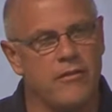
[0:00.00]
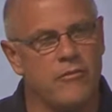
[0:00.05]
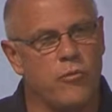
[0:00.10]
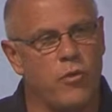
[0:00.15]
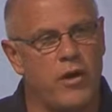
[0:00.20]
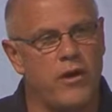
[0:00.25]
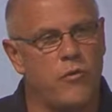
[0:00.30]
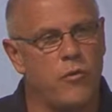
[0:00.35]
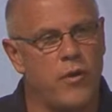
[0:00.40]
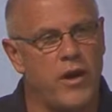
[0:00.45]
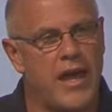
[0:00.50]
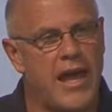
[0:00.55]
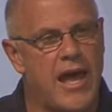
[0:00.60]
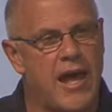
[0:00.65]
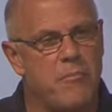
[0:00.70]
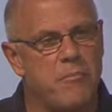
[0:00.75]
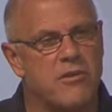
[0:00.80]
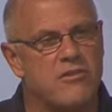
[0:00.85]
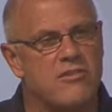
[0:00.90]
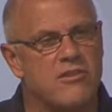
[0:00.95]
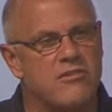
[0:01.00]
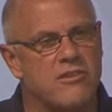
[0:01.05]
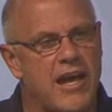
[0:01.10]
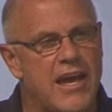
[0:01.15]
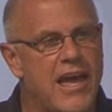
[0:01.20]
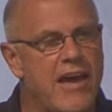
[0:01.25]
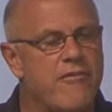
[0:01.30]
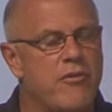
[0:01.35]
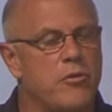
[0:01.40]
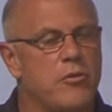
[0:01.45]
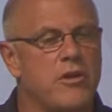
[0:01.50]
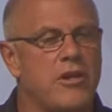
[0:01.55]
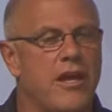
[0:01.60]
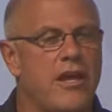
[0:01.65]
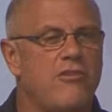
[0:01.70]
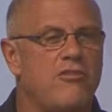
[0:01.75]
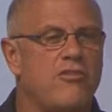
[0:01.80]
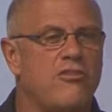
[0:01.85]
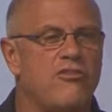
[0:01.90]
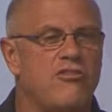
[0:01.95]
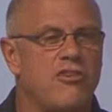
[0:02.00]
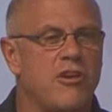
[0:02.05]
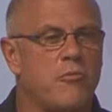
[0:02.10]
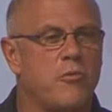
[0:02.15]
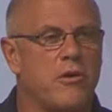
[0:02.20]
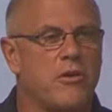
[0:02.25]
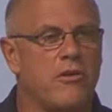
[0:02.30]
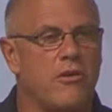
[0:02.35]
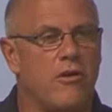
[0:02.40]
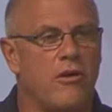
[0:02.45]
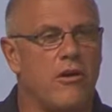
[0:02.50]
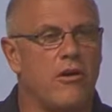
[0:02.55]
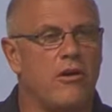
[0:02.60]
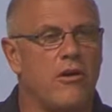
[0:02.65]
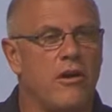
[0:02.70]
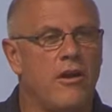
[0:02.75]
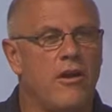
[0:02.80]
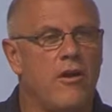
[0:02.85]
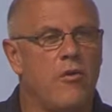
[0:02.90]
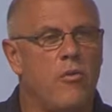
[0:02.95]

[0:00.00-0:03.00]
what happens is I have a relationship with her